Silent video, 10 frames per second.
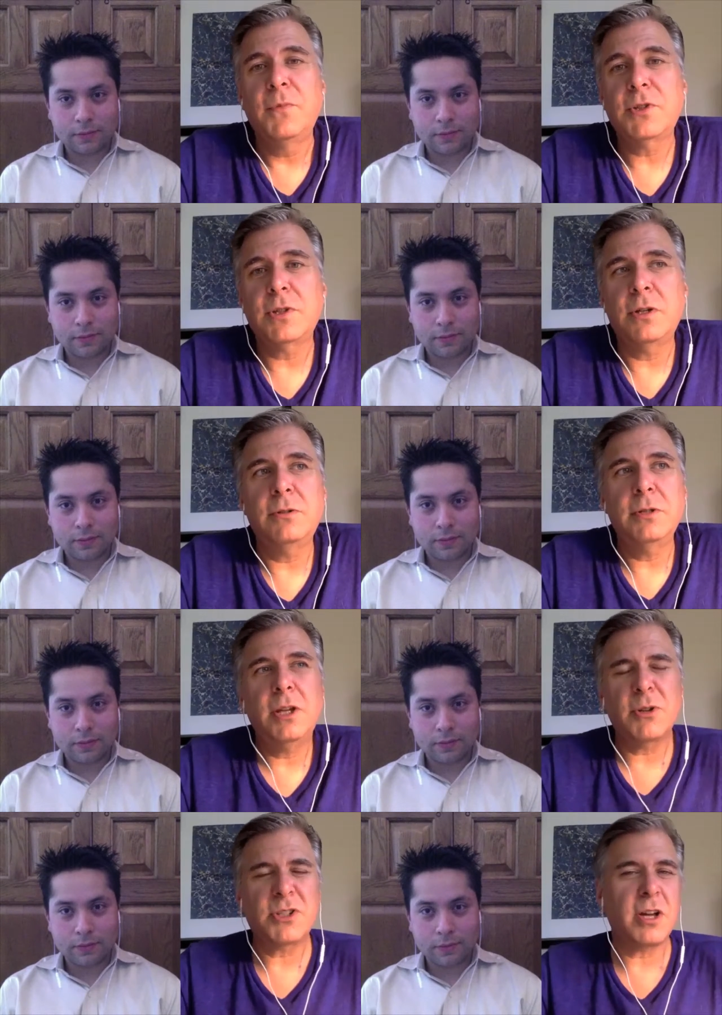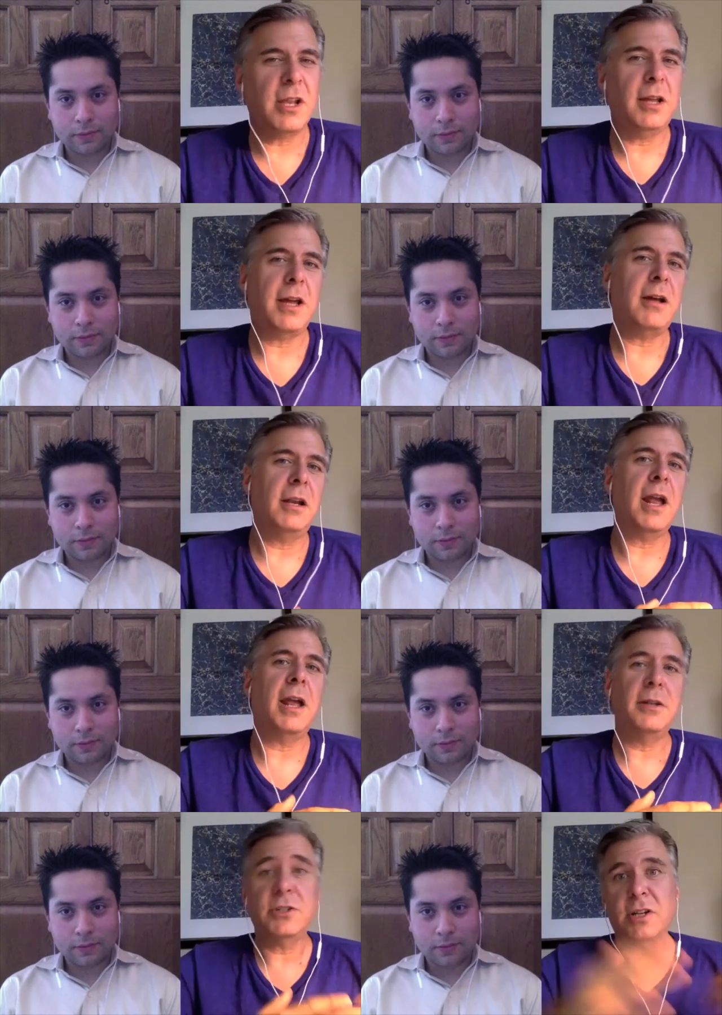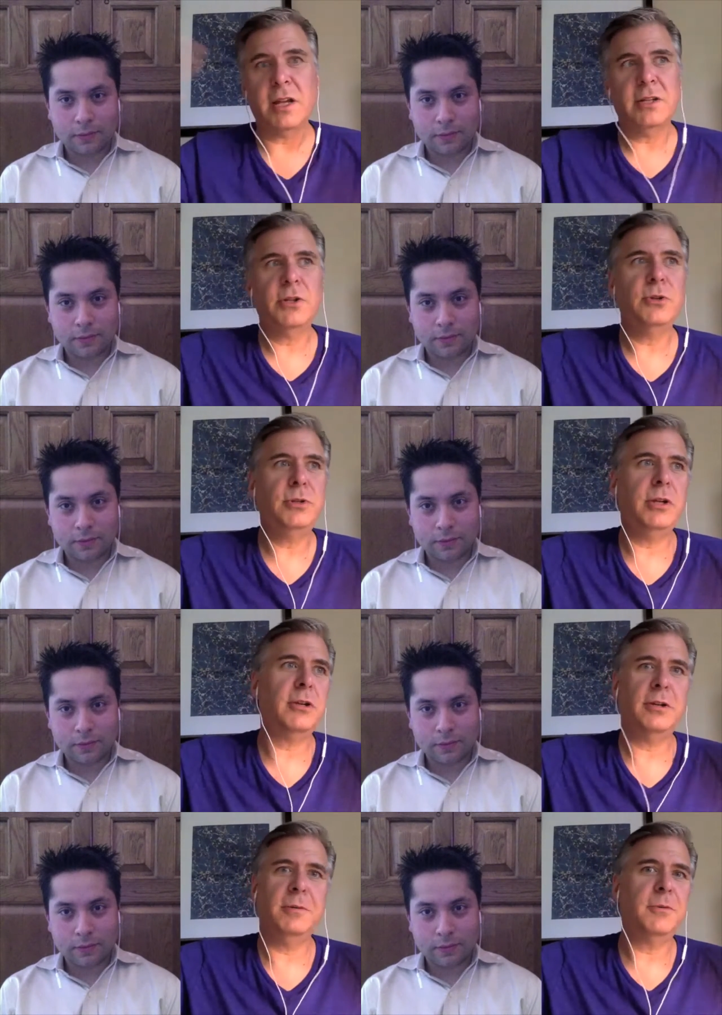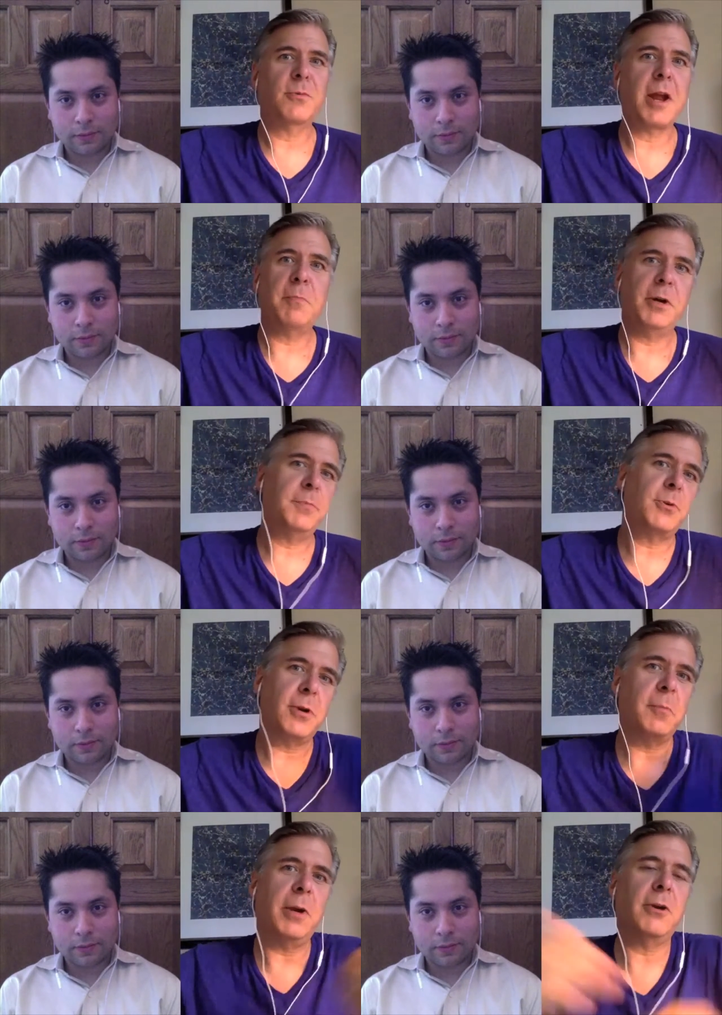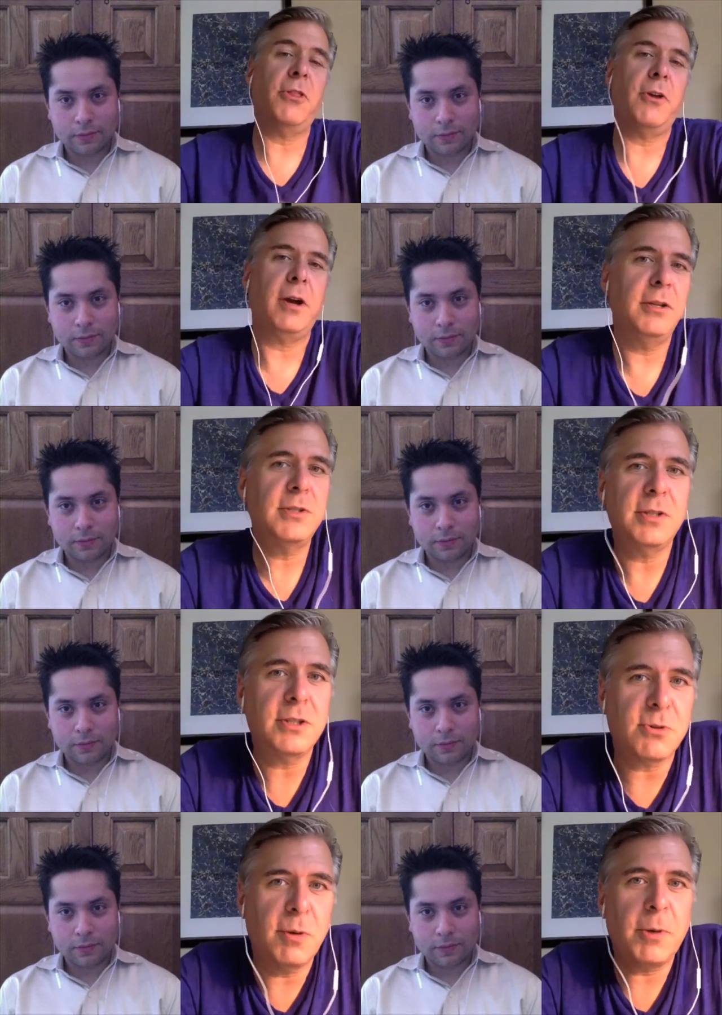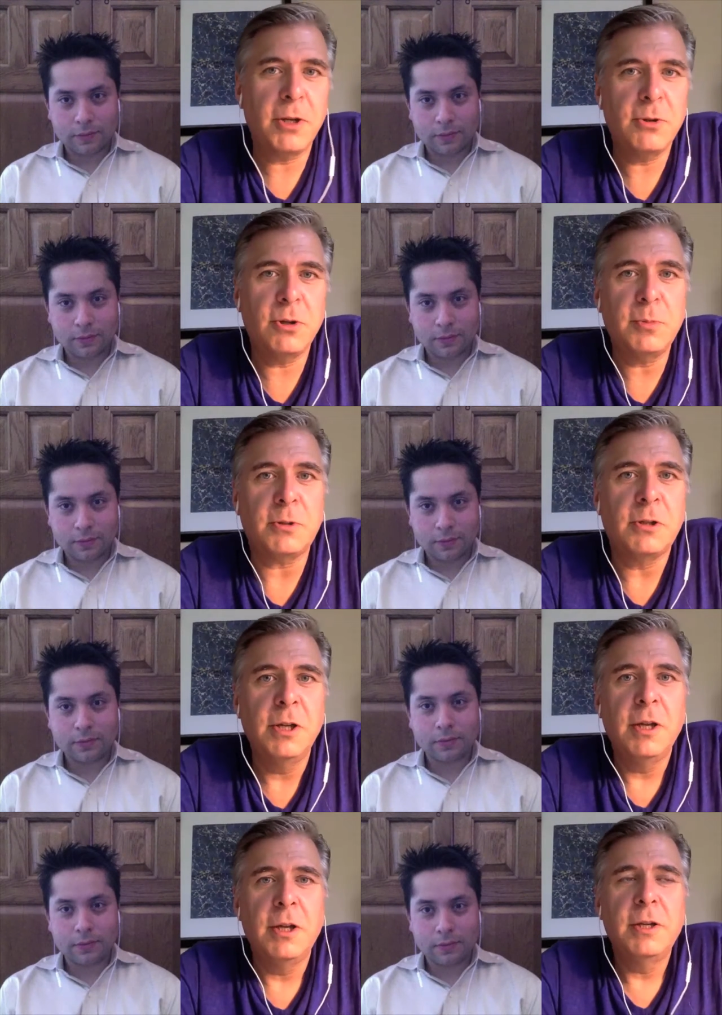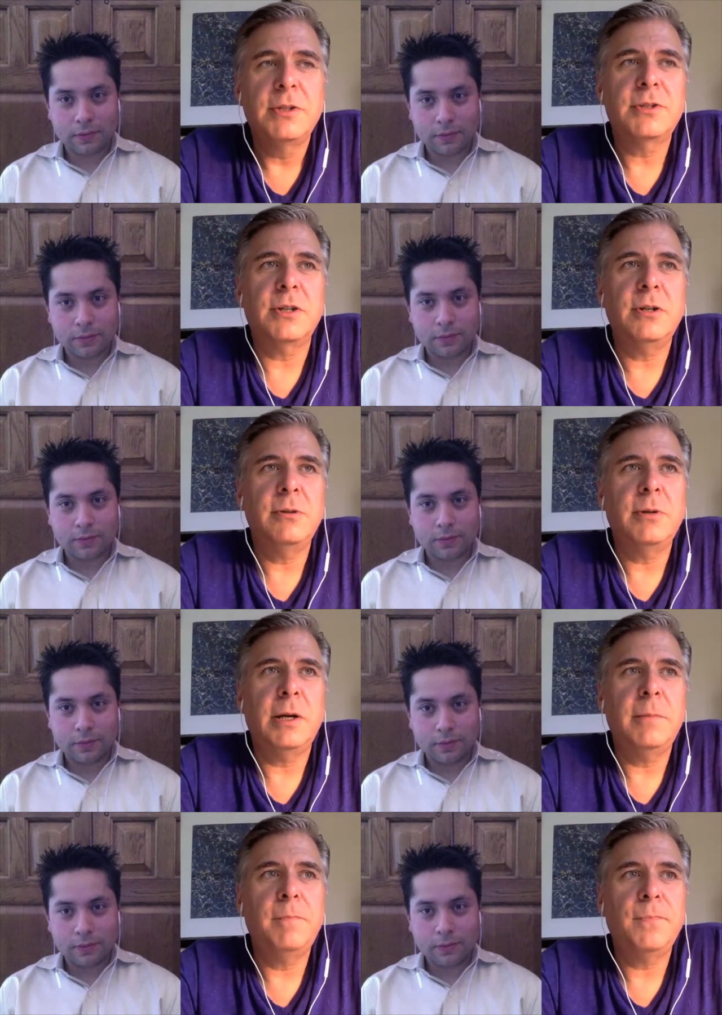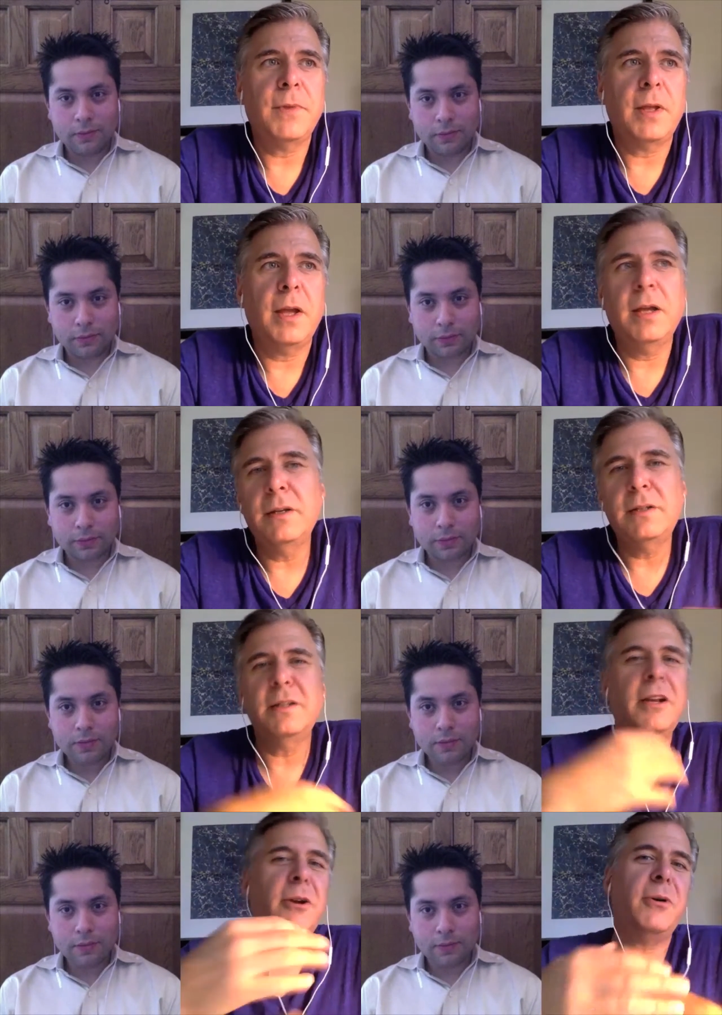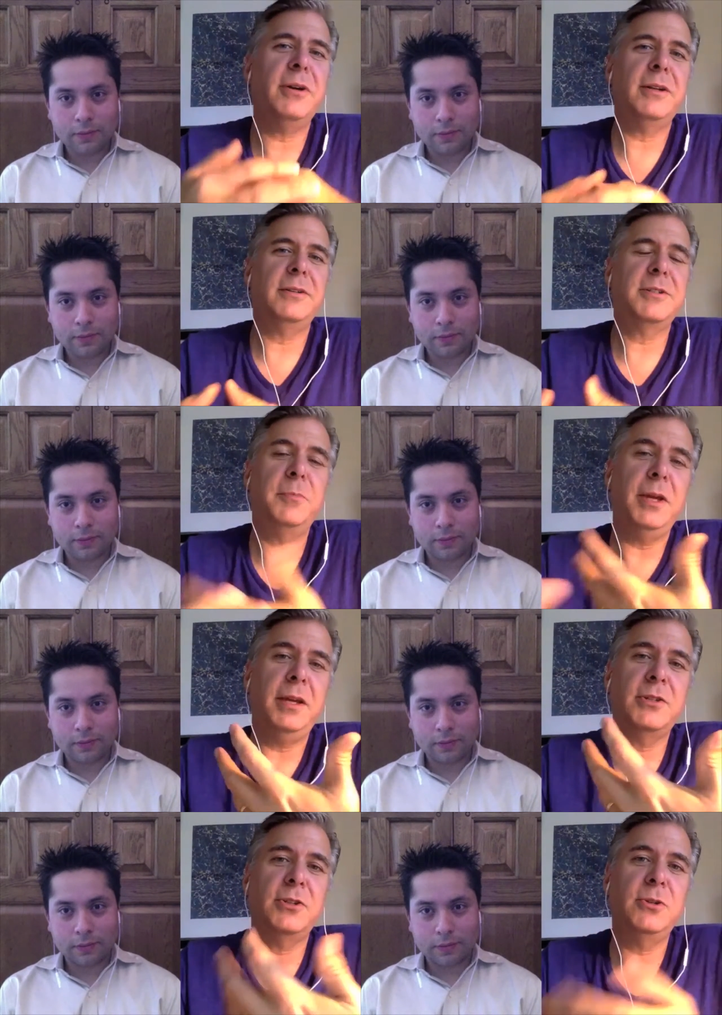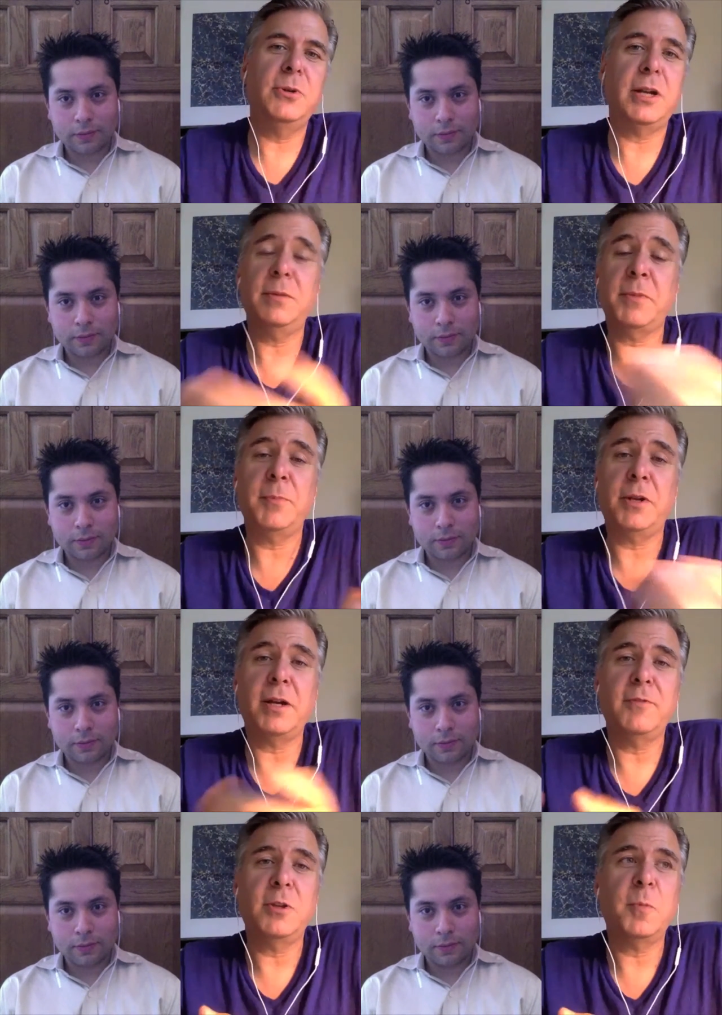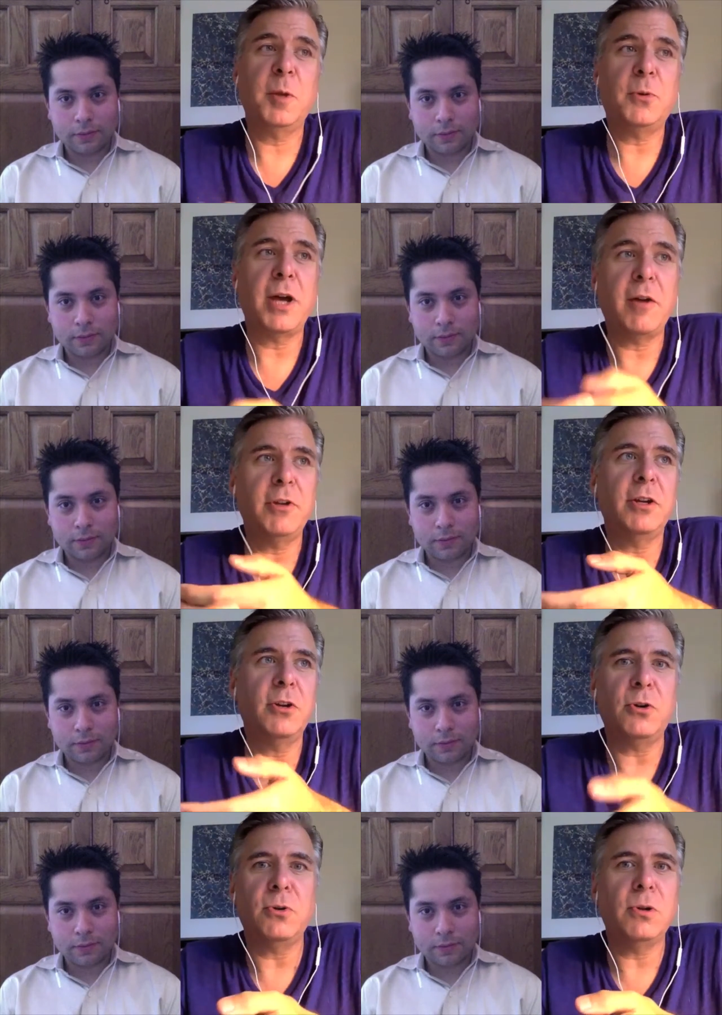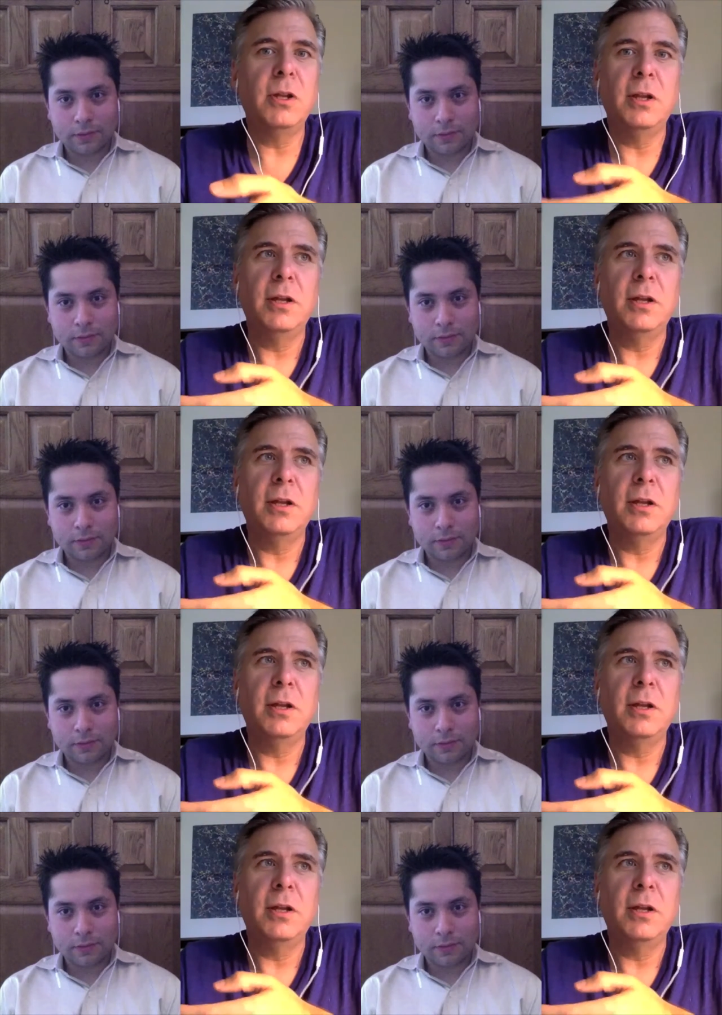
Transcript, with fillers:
Speaker 1: So you know, it's not like outlandish. Like a two-year ramp up to run a marathon is extremely doable. So um, and, you know, to me too, and maybe a lot of other people, having a goal